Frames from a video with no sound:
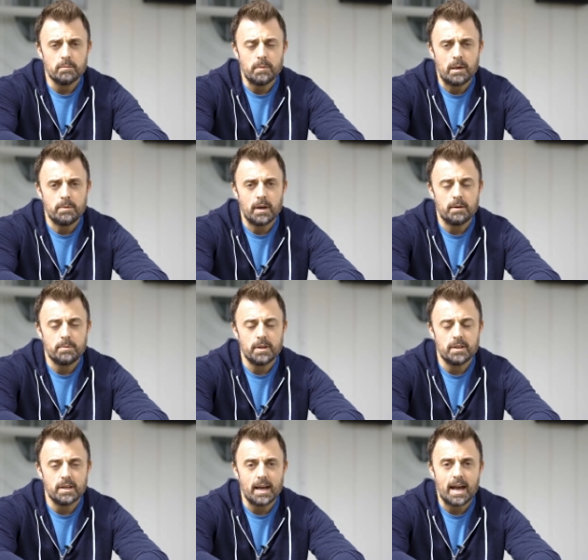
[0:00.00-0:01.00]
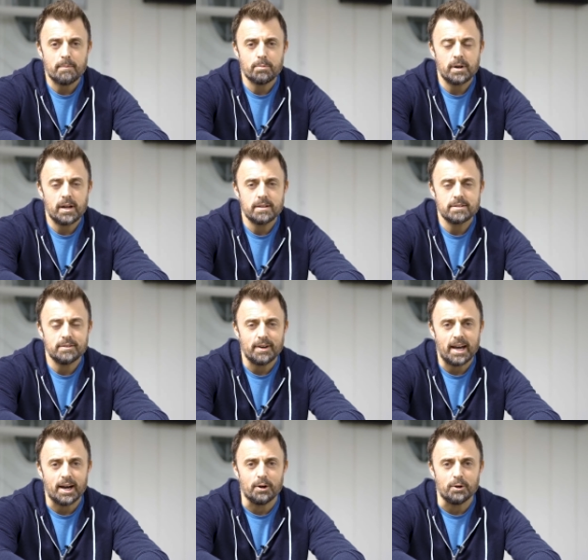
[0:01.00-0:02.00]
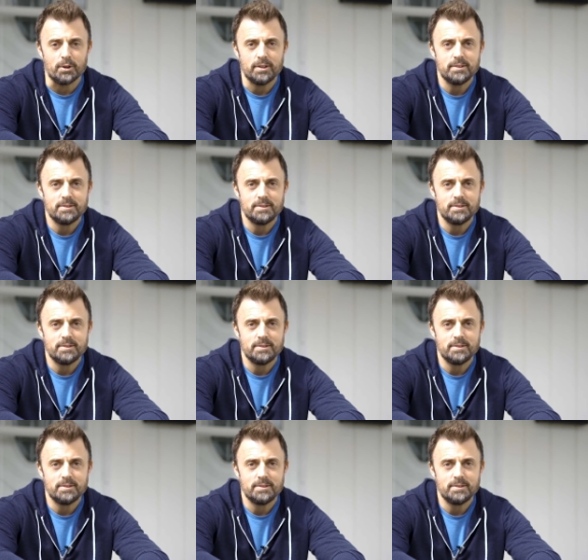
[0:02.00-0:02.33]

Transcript: maybe I'd be the apprehensive owl.